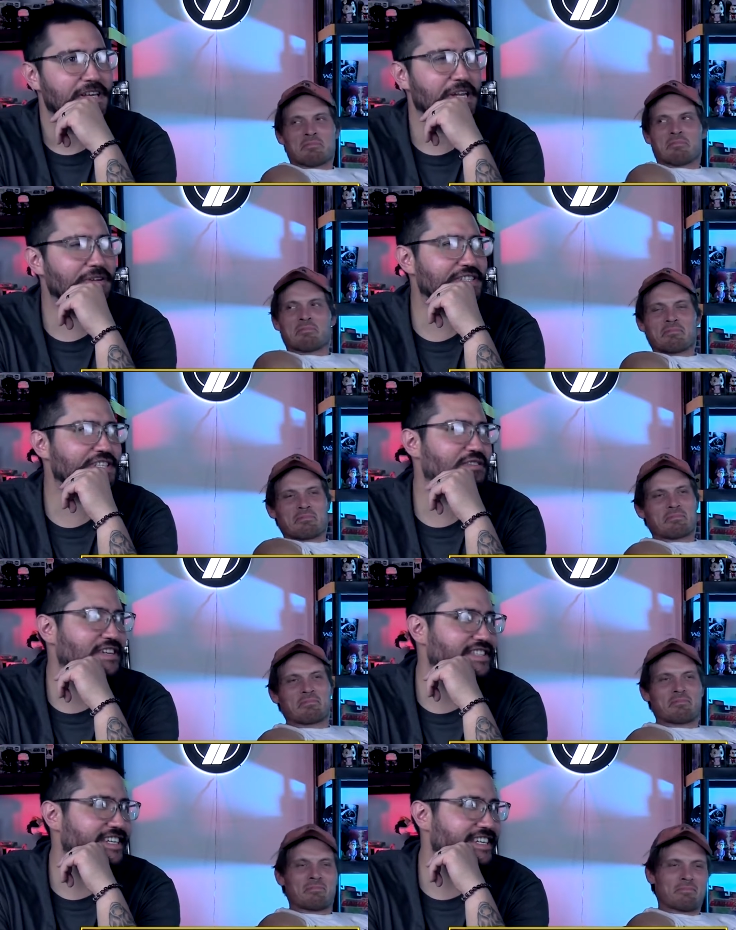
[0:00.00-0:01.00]
Speaker 1: You know what's
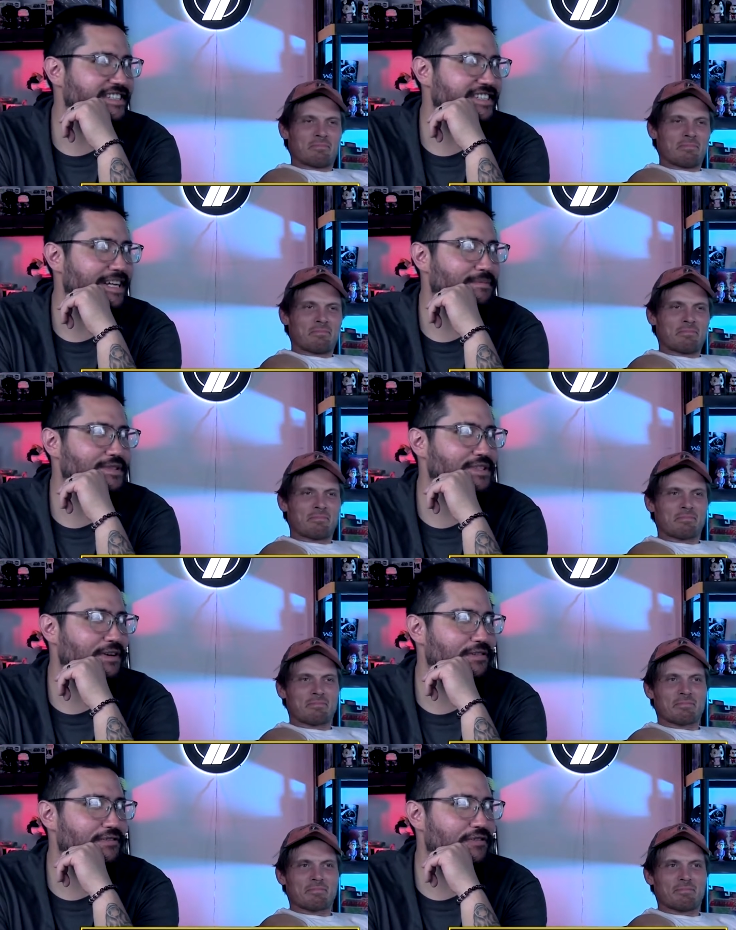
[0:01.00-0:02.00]
interesting is in
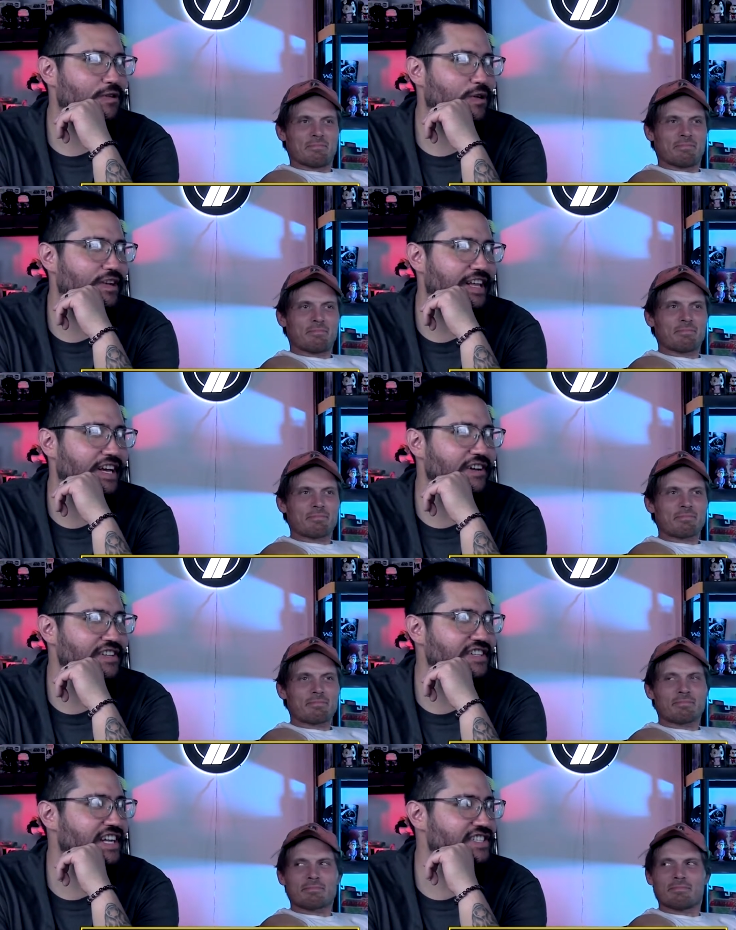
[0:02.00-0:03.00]
episode four they go
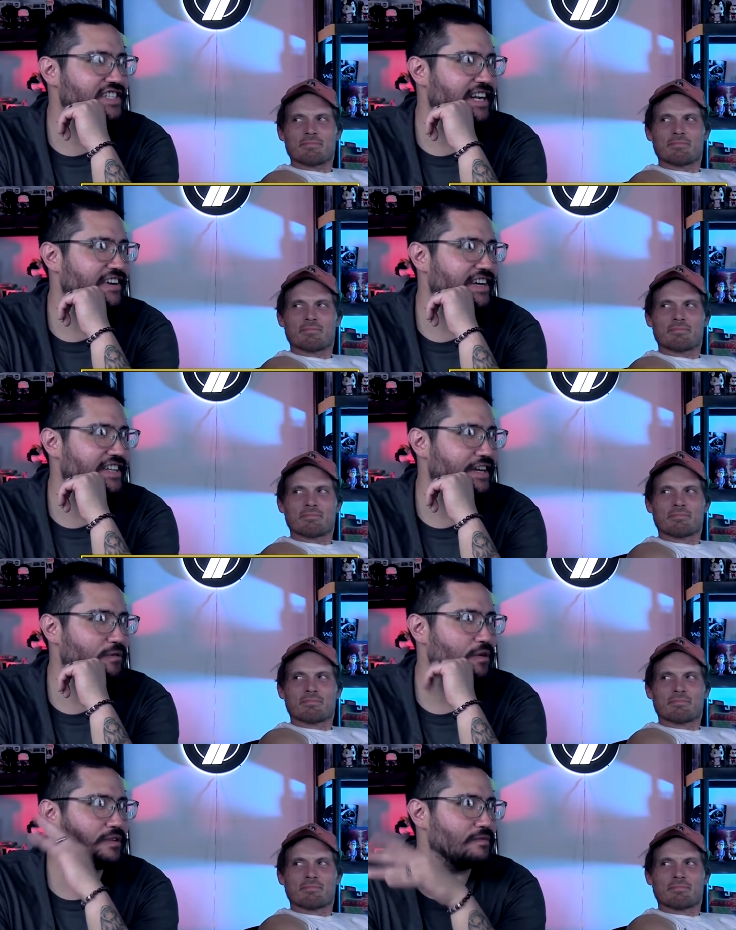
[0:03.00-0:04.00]
into the detention area and they
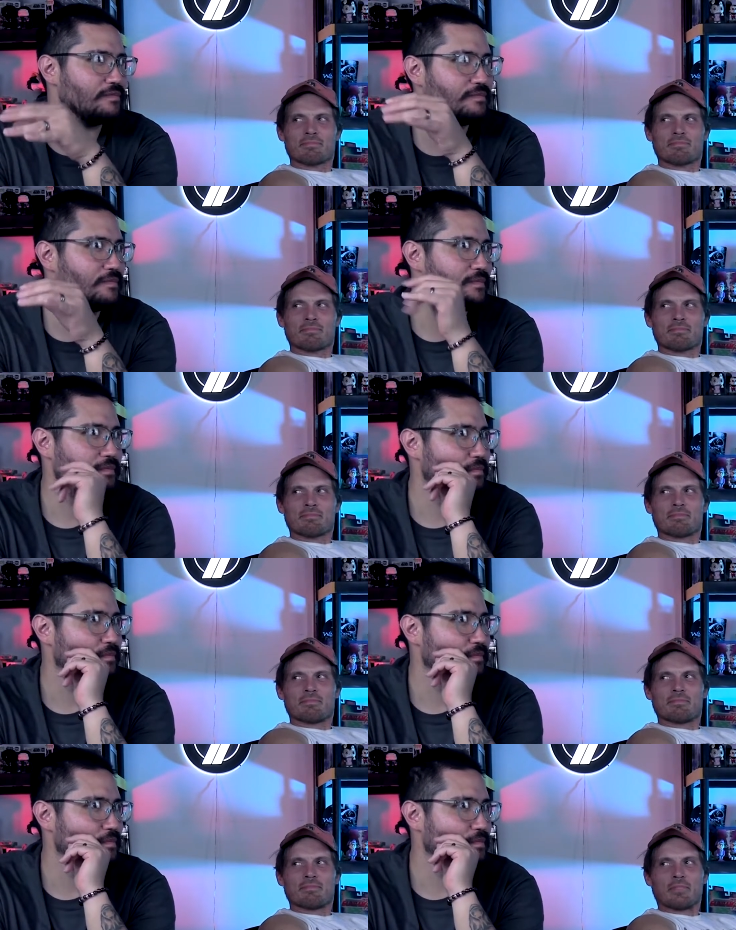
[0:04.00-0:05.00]
weren't.
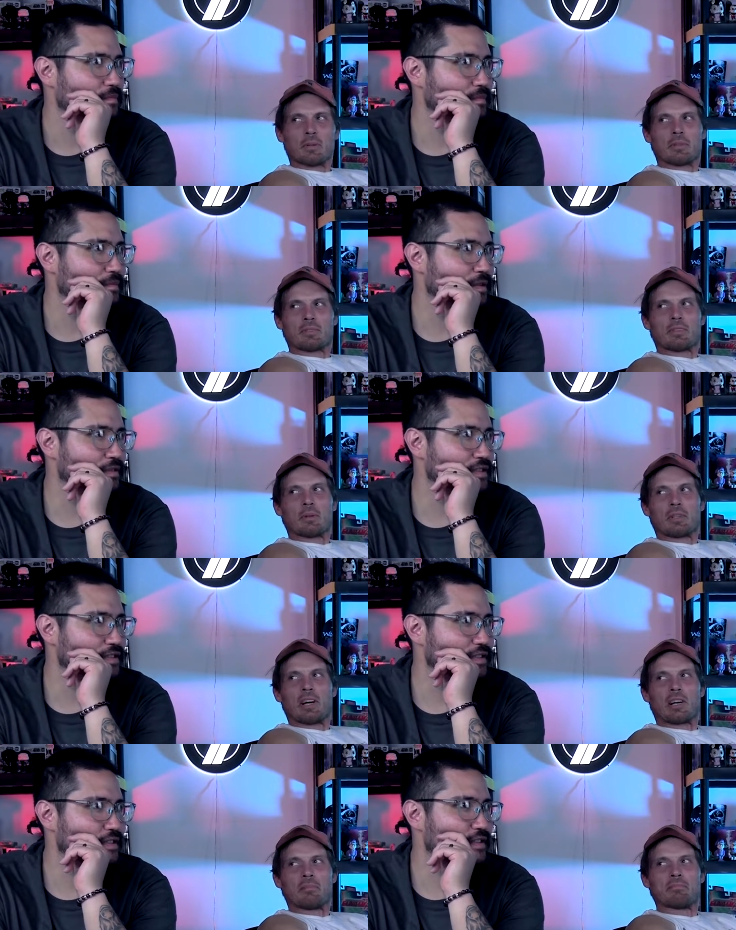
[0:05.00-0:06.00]
Speaker 2: No, there was
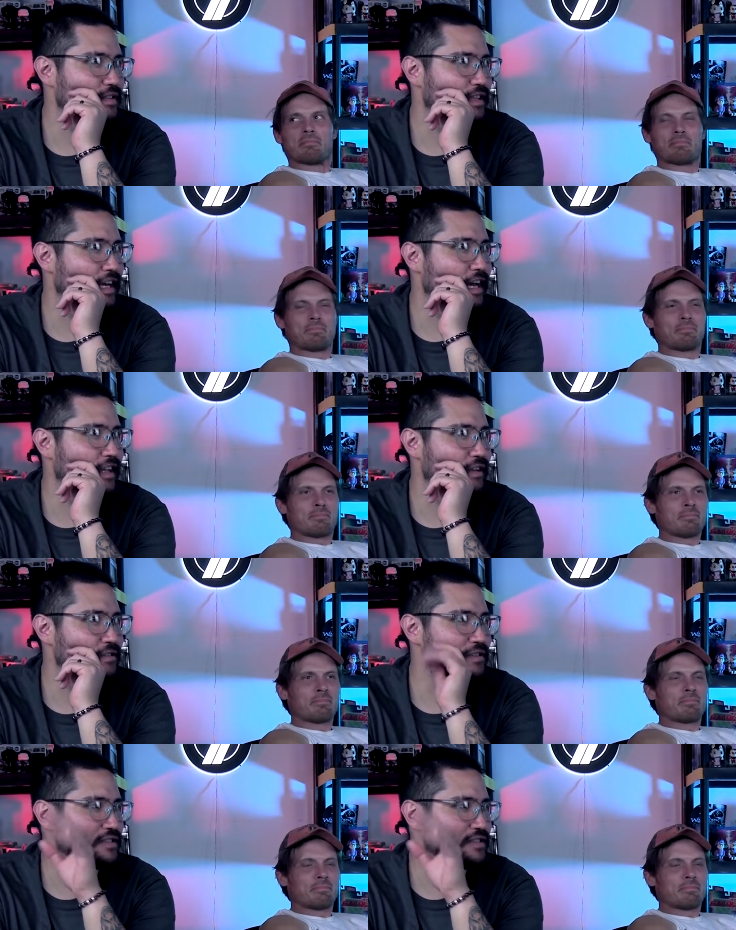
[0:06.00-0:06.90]
Speaker 1: yeah, there was no